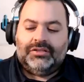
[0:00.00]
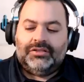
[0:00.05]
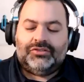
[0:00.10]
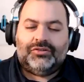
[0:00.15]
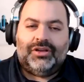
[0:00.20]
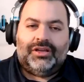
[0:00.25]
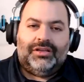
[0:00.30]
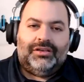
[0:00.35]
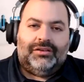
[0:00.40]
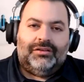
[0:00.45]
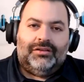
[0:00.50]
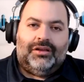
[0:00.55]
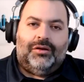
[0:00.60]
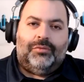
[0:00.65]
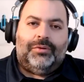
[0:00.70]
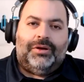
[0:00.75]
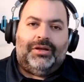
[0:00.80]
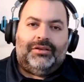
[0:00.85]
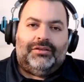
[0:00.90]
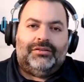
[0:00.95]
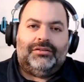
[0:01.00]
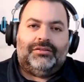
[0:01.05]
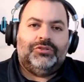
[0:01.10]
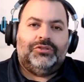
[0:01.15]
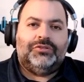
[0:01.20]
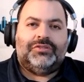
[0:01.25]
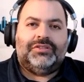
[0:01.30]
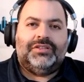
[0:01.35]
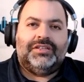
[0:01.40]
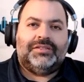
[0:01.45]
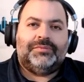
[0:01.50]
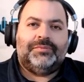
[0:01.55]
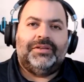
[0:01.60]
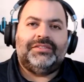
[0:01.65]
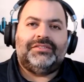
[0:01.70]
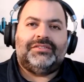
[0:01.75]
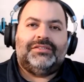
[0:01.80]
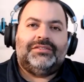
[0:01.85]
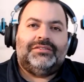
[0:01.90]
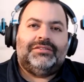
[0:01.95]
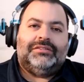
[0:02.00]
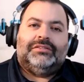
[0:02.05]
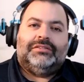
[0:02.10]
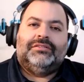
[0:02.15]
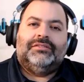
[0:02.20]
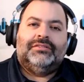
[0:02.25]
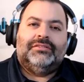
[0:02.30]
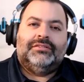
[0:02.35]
that's great. How about reducing expenses?